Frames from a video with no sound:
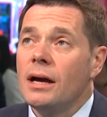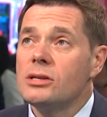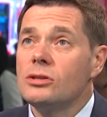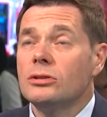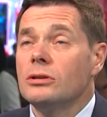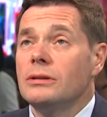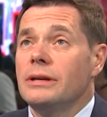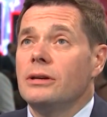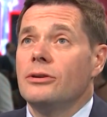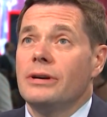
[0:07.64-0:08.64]
It's not
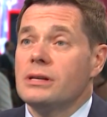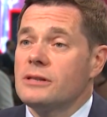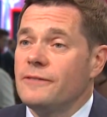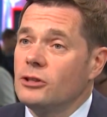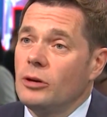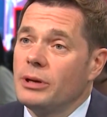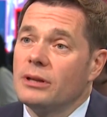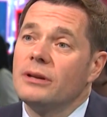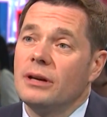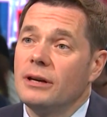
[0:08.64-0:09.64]
only US
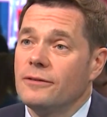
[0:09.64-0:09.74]
phenomenon.